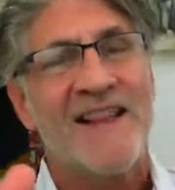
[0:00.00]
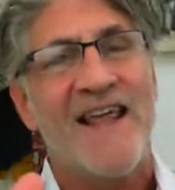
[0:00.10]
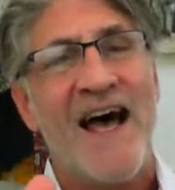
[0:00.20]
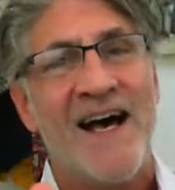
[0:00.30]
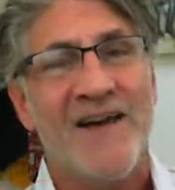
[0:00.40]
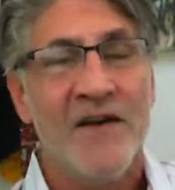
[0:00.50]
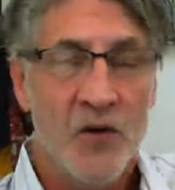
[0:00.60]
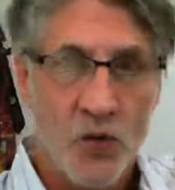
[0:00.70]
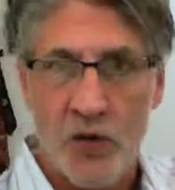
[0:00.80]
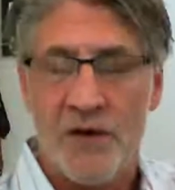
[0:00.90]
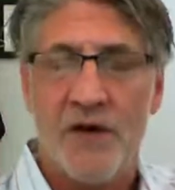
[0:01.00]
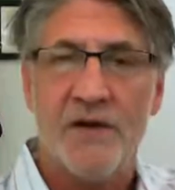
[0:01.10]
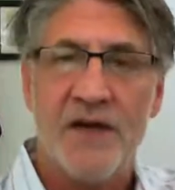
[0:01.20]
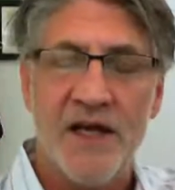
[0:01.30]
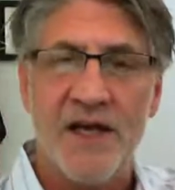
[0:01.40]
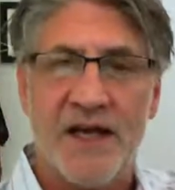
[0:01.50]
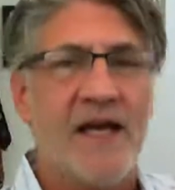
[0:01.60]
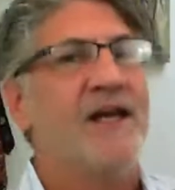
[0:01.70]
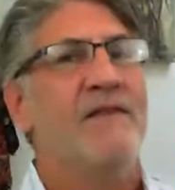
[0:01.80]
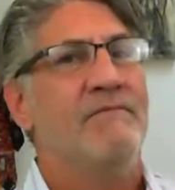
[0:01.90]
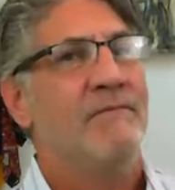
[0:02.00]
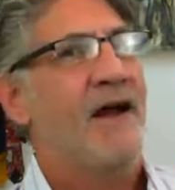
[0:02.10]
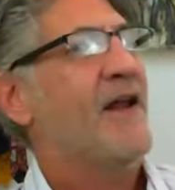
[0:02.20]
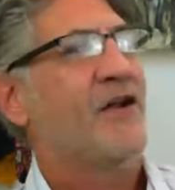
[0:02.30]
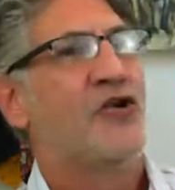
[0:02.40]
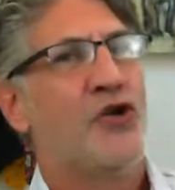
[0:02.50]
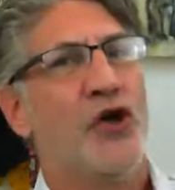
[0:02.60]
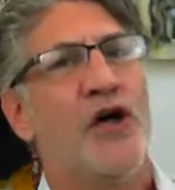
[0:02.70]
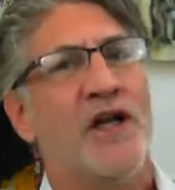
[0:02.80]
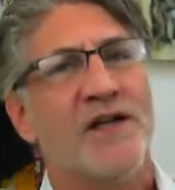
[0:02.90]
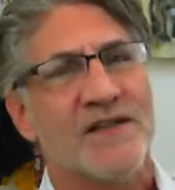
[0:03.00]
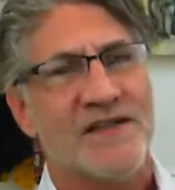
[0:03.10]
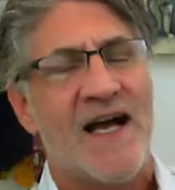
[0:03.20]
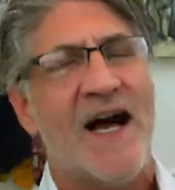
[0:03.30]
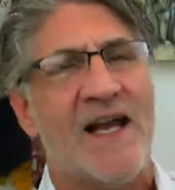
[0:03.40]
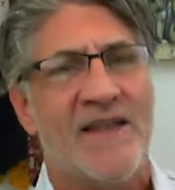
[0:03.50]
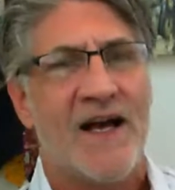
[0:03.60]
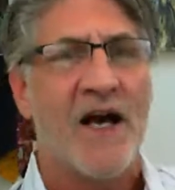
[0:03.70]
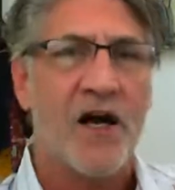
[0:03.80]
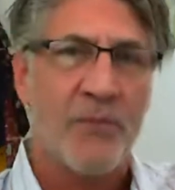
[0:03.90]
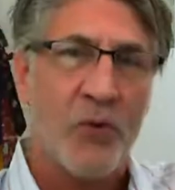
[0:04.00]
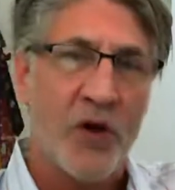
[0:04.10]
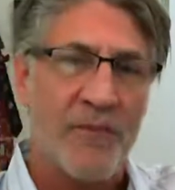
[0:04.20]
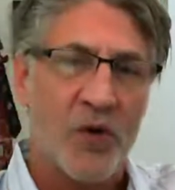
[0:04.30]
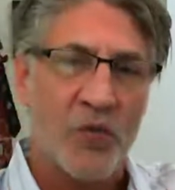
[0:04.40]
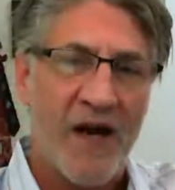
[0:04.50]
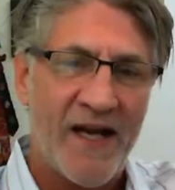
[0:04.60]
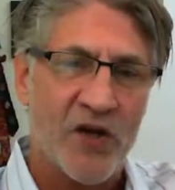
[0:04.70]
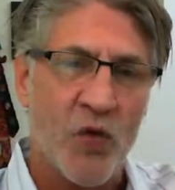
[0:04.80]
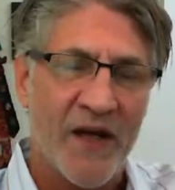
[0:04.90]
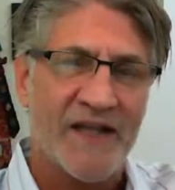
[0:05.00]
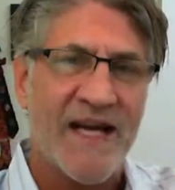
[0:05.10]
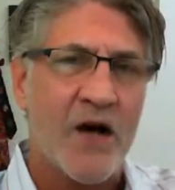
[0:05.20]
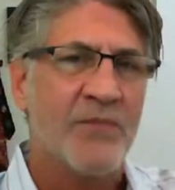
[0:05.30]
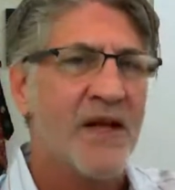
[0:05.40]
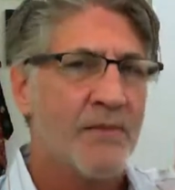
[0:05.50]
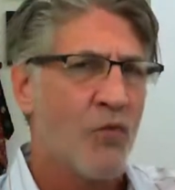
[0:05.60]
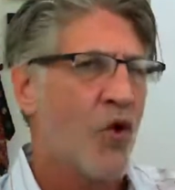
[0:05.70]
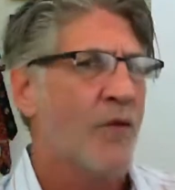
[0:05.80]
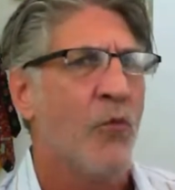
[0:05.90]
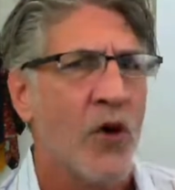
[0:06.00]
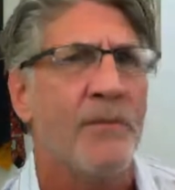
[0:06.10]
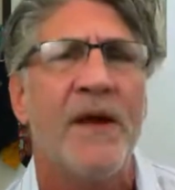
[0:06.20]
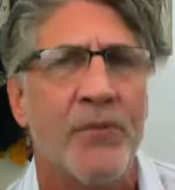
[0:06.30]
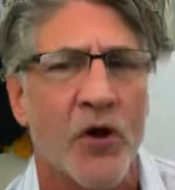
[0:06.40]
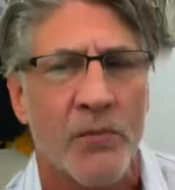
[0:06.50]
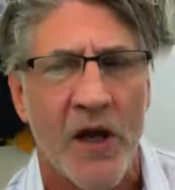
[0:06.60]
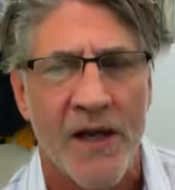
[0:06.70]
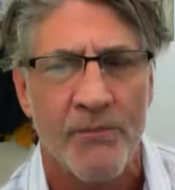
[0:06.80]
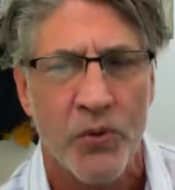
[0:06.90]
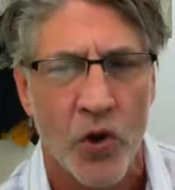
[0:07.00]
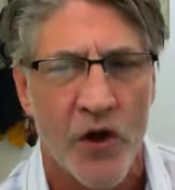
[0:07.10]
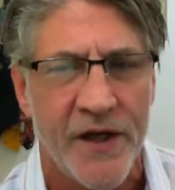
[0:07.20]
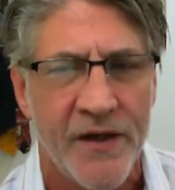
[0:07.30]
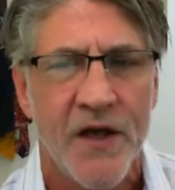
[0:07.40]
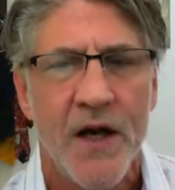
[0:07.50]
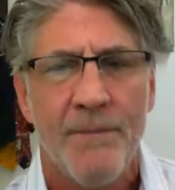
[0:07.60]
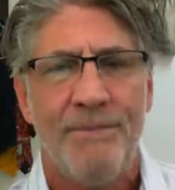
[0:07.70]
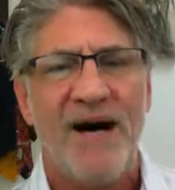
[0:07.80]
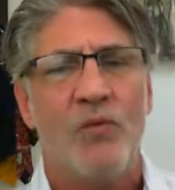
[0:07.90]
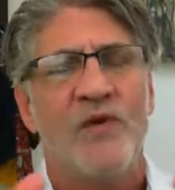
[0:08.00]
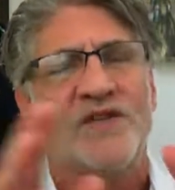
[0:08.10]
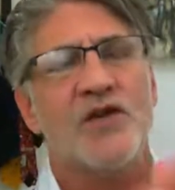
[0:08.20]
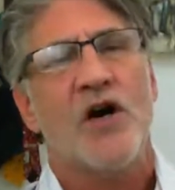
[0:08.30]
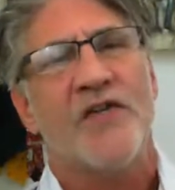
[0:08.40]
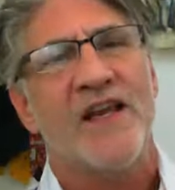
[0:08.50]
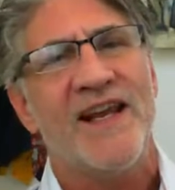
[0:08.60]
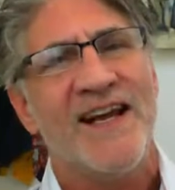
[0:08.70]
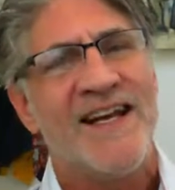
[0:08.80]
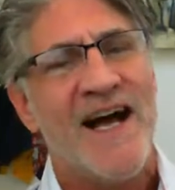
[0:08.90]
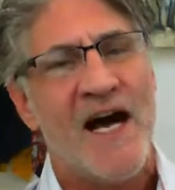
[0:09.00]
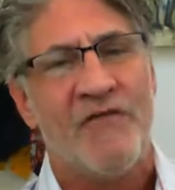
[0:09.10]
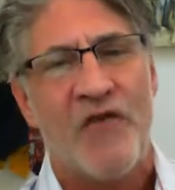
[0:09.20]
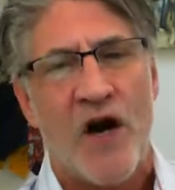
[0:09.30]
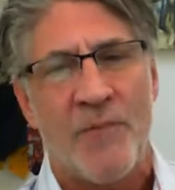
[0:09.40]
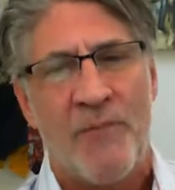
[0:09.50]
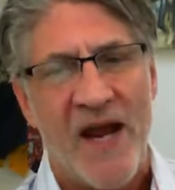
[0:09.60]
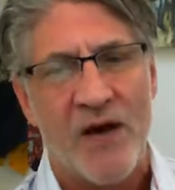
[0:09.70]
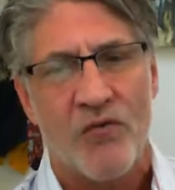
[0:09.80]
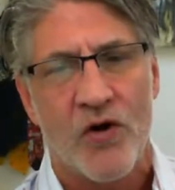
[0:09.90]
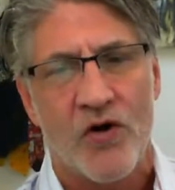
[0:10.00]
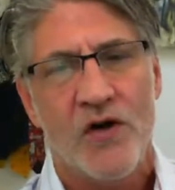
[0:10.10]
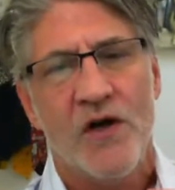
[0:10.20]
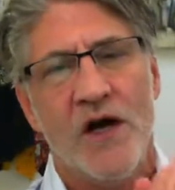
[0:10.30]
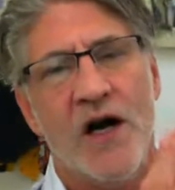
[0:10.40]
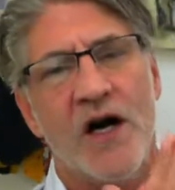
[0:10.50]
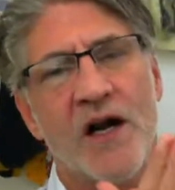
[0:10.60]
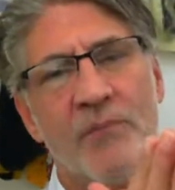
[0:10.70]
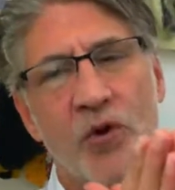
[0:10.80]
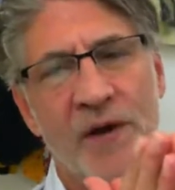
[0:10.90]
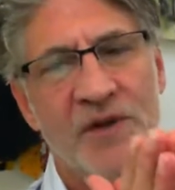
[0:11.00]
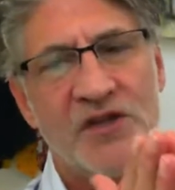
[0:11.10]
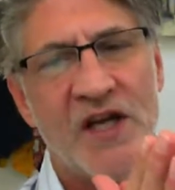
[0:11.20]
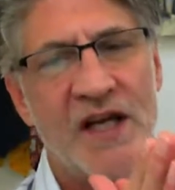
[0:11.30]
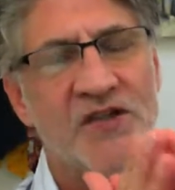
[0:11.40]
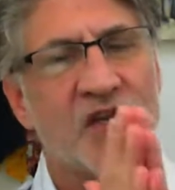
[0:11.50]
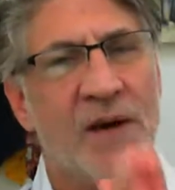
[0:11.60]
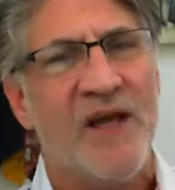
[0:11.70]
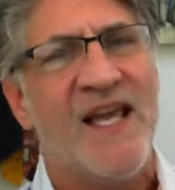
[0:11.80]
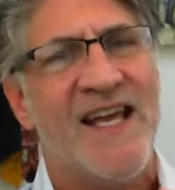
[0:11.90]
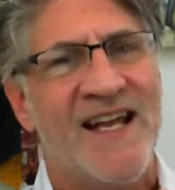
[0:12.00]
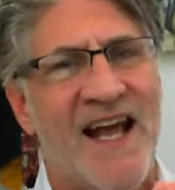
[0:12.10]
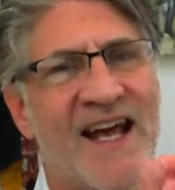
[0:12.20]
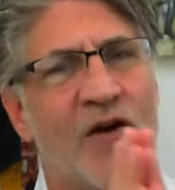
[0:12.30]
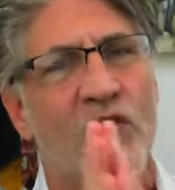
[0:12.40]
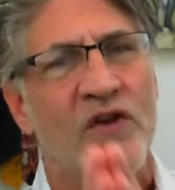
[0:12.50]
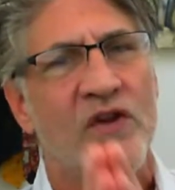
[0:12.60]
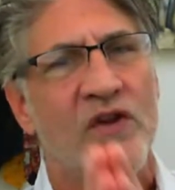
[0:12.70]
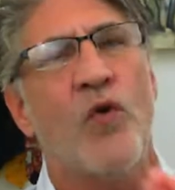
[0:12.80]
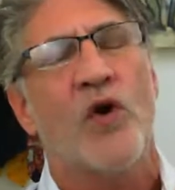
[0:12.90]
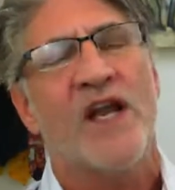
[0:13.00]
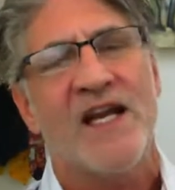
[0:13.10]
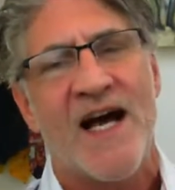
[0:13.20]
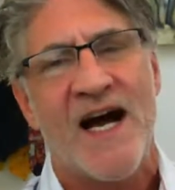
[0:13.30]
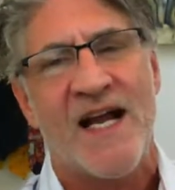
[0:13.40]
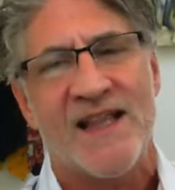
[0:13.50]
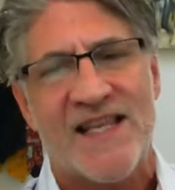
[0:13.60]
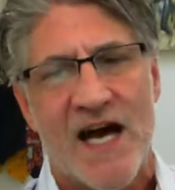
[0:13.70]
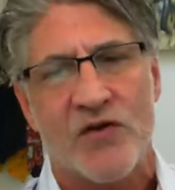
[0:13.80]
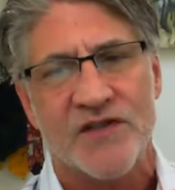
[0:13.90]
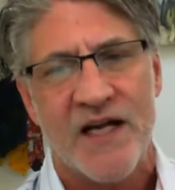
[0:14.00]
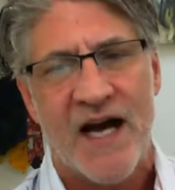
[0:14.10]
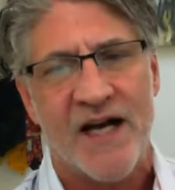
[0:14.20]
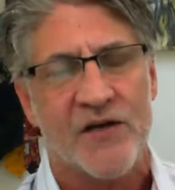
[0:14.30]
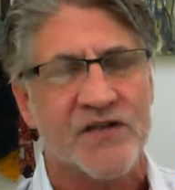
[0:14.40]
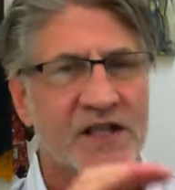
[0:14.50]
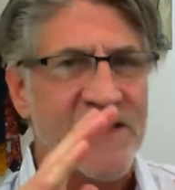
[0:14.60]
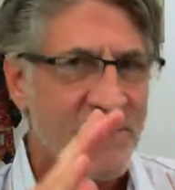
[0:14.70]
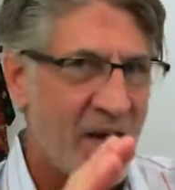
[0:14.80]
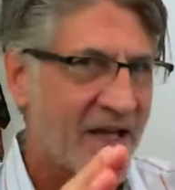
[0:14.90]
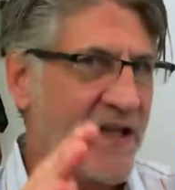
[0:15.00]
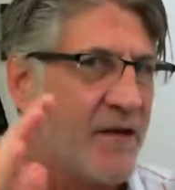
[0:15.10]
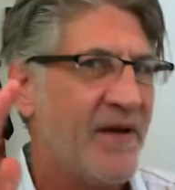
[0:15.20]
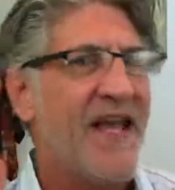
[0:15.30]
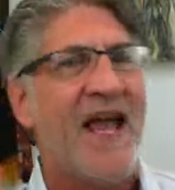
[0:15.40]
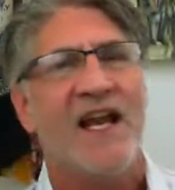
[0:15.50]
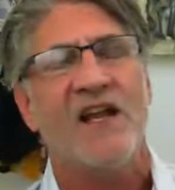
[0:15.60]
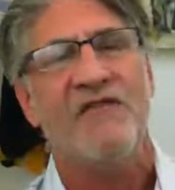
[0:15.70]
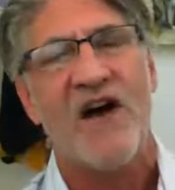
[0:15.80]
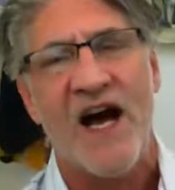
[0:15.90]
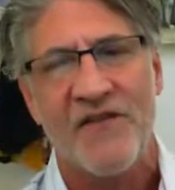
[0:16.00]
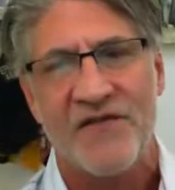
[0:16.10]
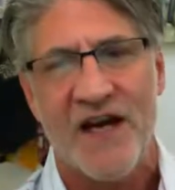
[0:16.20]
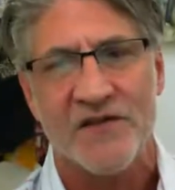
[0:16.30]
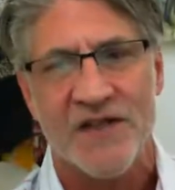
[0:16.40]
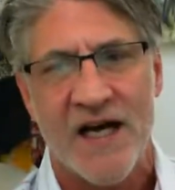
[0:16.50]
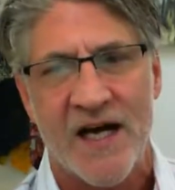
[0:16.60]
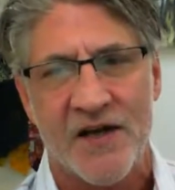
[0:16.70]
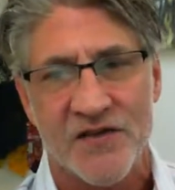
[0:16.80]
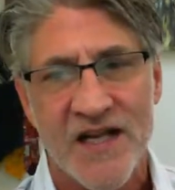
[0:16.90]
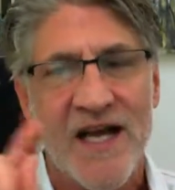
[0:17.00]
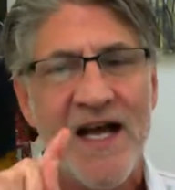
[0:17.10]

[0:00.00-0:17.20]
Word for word: That would indicate a good sign that unemployment rate going down meaning more and more people are employed but we saw the non farm payroll unemployment change coming in at only 49,000 hires, expected to be 85,000 hires.